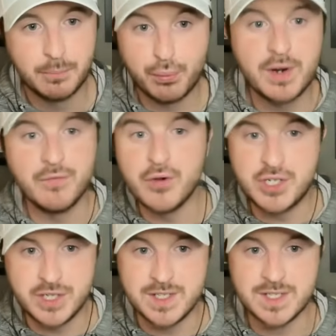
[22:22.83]

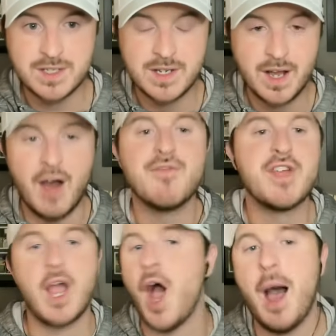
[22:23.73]
privileges of
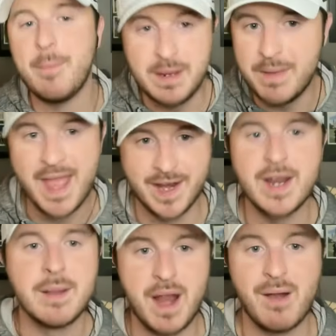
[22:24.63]
the common man
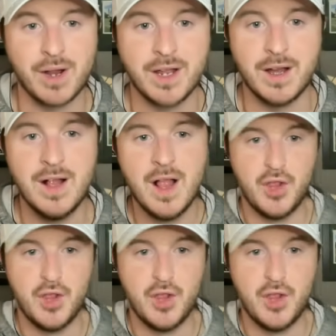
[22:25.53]
in America,